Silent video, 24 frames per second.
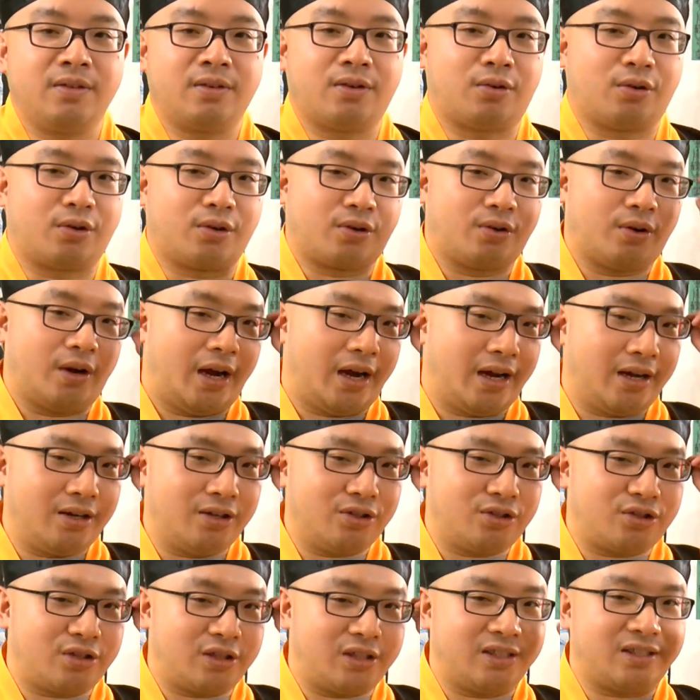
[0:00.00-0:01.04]
or your
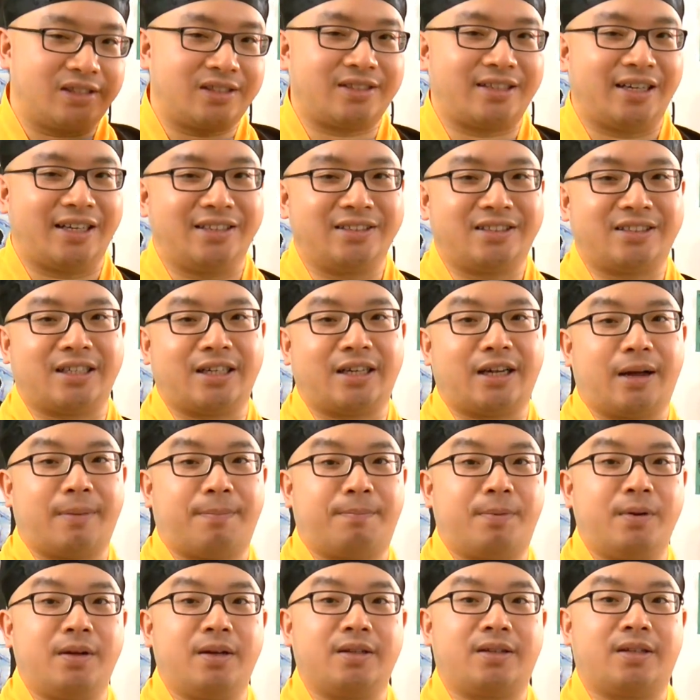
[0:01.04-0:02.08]
energy sensing
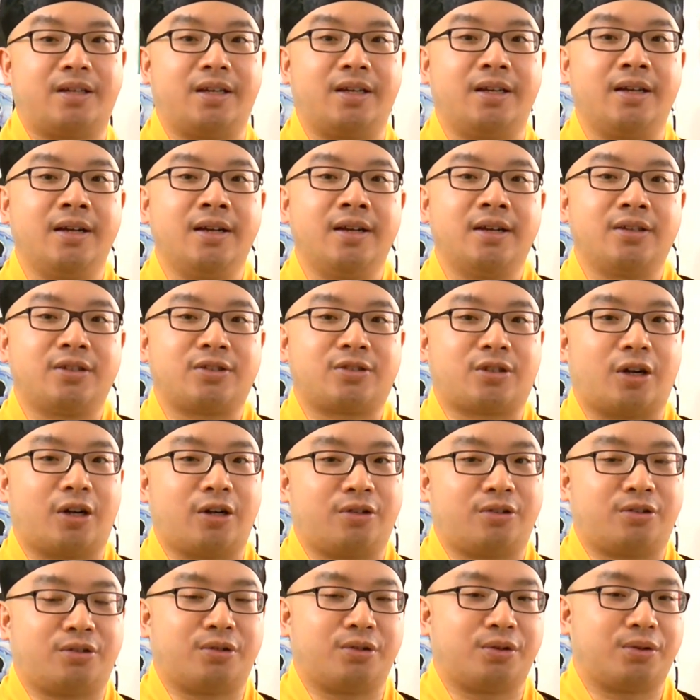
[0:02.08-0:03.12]
ability
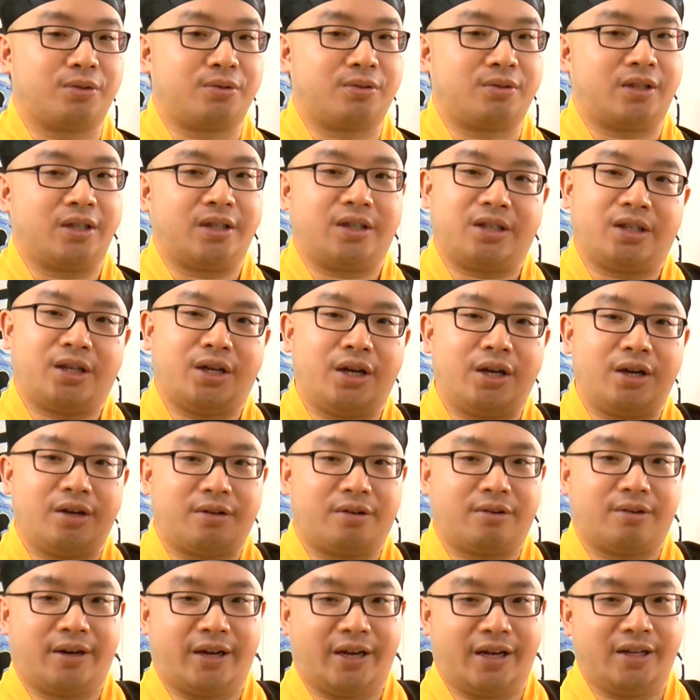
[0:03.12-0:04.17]
start to
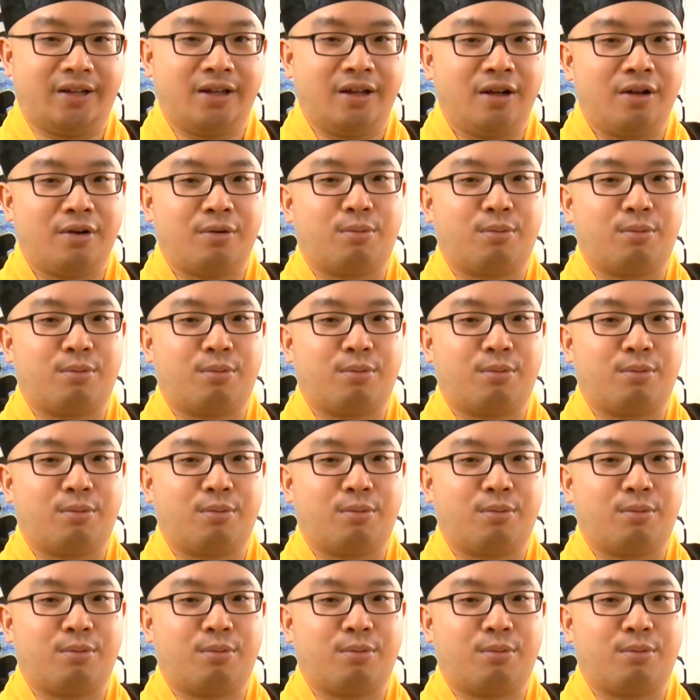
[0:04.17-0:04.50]
deteriorate